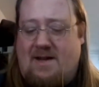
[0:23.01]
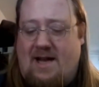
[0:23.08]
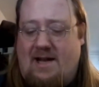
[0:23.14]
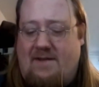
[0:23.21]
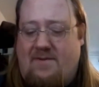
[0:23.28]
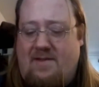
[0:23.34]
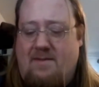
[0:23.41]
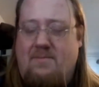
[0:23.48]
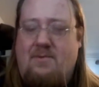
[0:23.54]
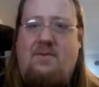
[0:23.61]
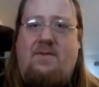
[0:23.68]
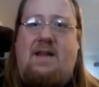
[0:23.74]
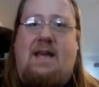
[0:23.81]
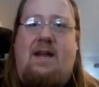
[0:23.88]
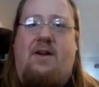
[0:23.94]
kind of in the
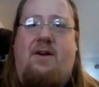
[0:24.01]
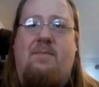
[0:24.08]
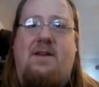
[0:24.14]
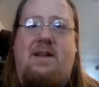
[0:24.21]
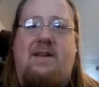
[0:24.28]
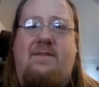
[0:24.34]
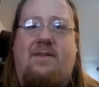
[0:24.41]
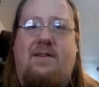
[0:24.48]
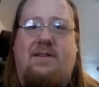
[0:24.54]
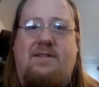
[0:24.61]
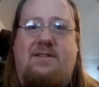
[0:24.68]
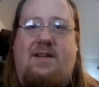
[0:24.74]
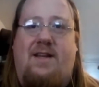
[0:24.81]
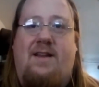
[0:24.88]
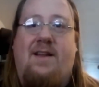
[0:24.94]
mood to get all medieval
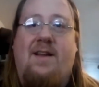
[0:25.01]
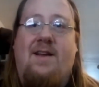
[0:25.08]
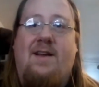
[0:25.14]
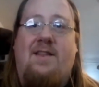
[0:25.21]
and shit,